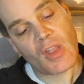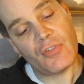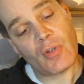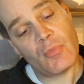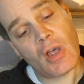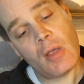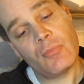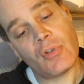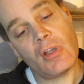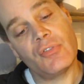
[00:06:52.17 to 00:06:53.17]

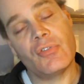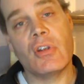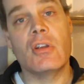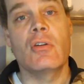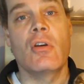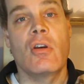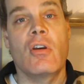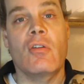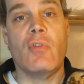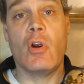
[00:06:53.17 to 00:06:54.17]
Sometimes I see
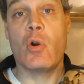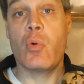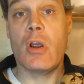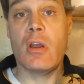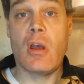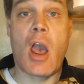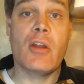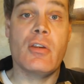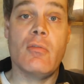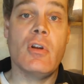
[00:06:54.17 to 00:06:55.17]
very quick
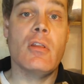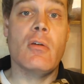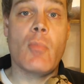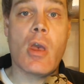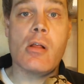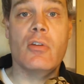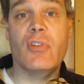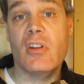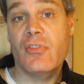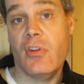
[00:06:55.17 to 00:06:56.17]
activity, the male is
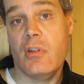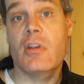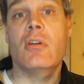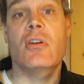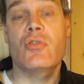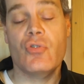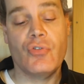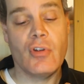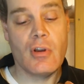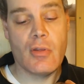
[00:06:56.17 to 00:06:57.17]
instantly
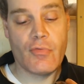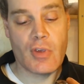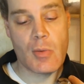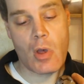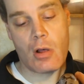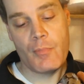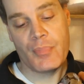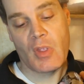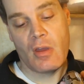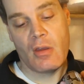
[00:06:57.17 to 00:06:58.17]
interested in the female
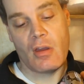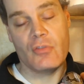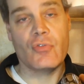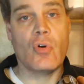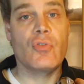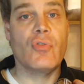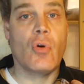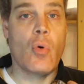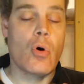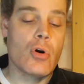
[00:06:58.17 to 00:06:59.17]
and starts to
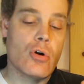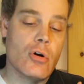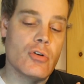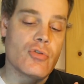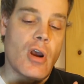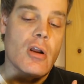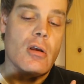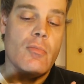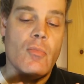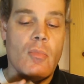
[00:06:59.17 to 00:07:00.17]
court her and try
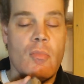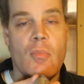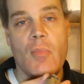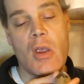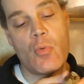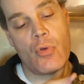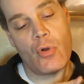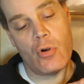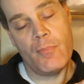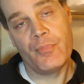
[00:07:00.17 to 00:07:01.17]
to mate with
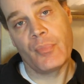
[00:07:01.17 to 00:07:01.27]
her.